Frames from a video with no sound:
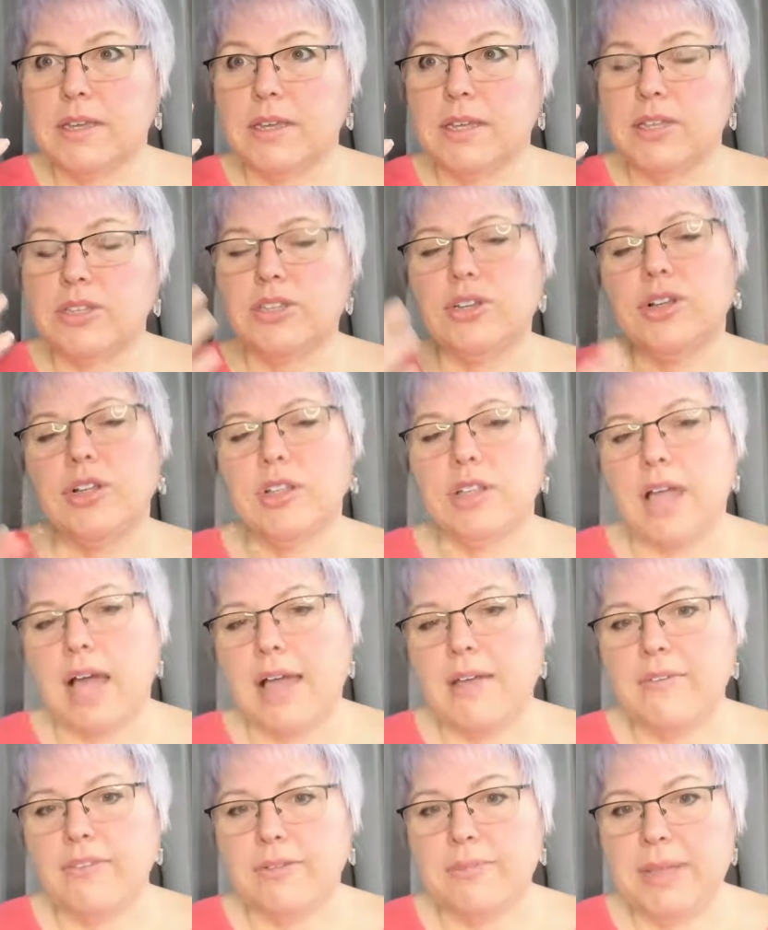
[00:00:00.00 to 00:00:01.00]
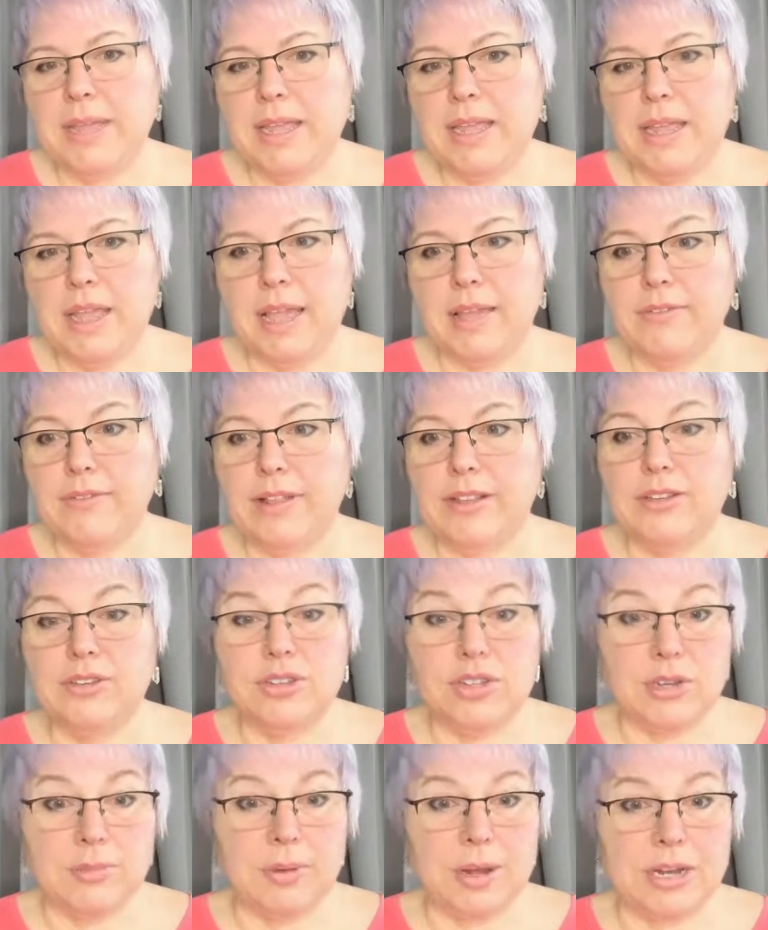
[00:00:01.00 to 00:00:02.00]
it took a lot for me. I fell
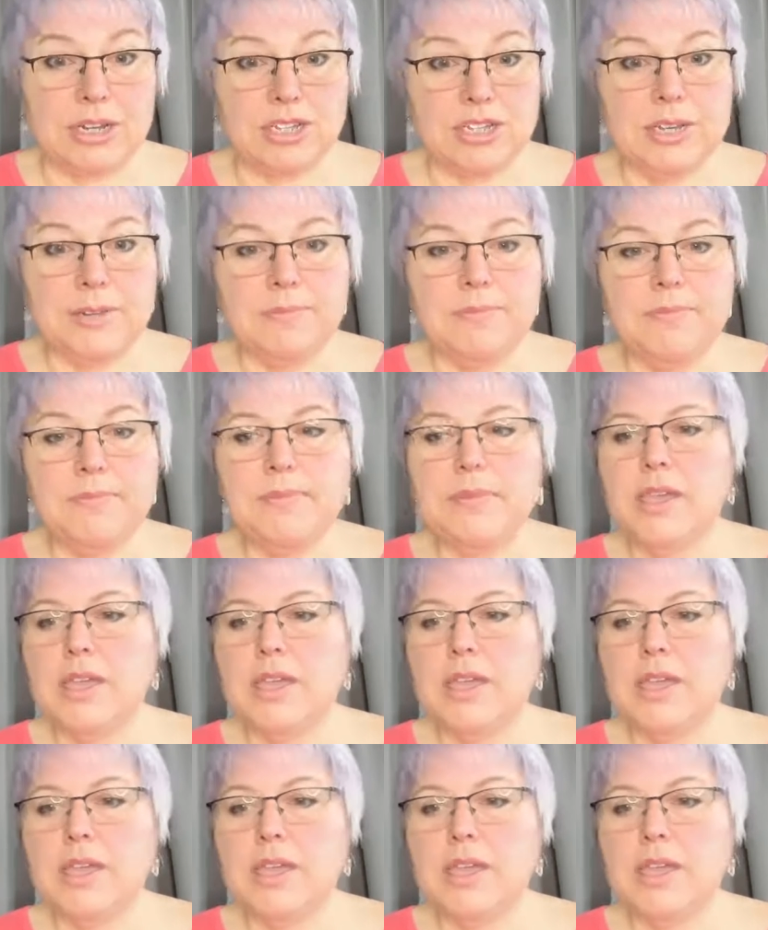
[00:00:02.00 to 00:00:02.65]
into depression.